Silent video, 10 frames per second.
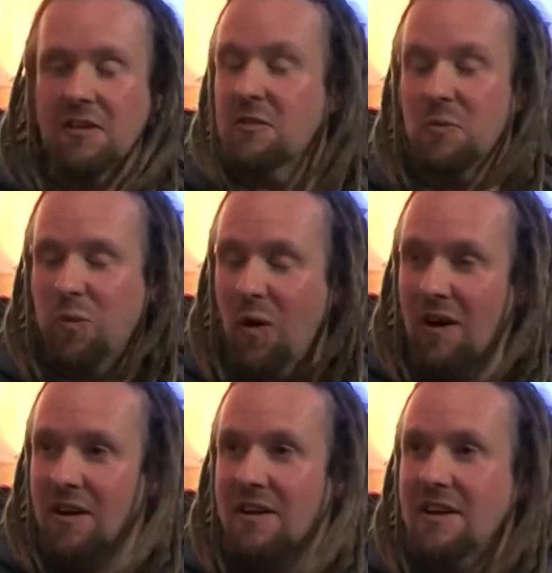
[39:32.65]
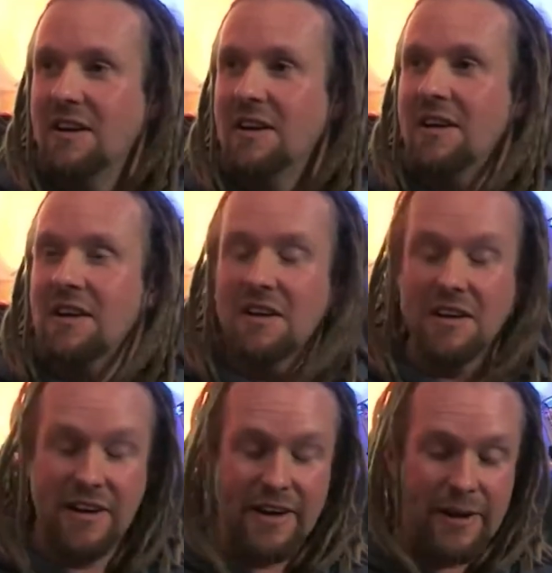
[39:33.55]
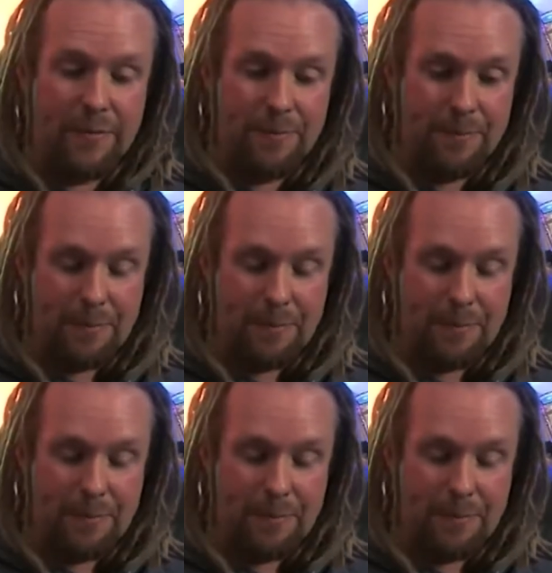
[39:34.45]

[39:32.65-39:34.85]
I said, What? And uh,